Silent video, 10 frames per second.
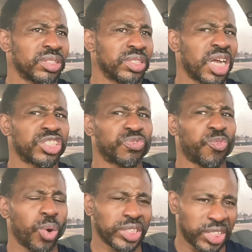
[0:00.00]
That's
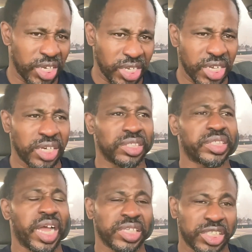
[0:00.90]
14 years,
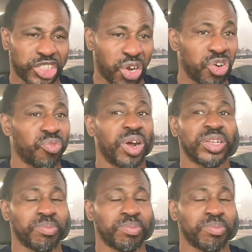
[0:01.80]
things have turned around.